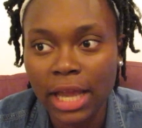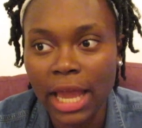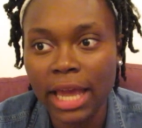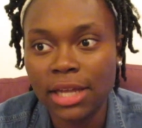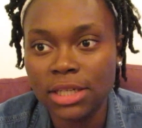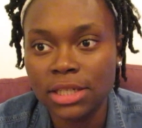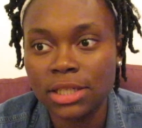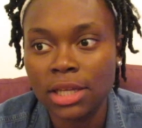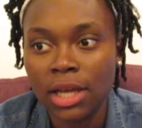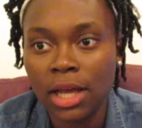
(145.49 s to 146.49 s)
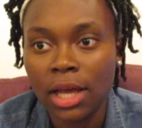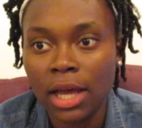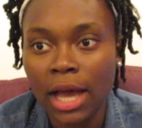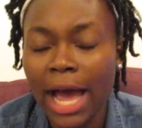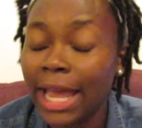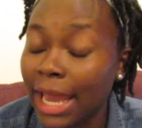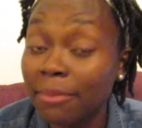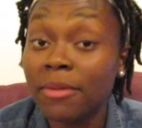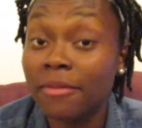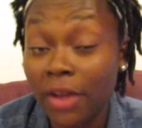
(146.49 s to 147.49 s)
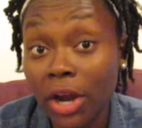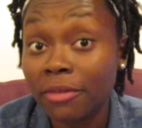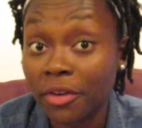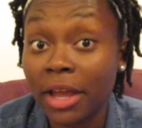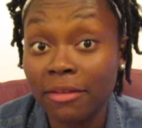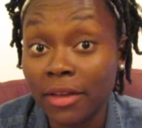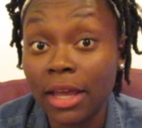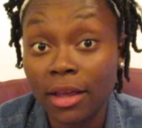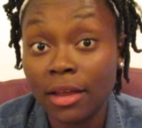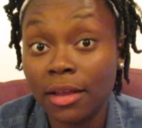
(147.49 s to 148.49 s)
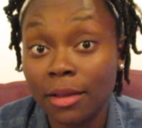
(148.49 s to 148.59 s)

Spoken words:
and I can be very forgiving,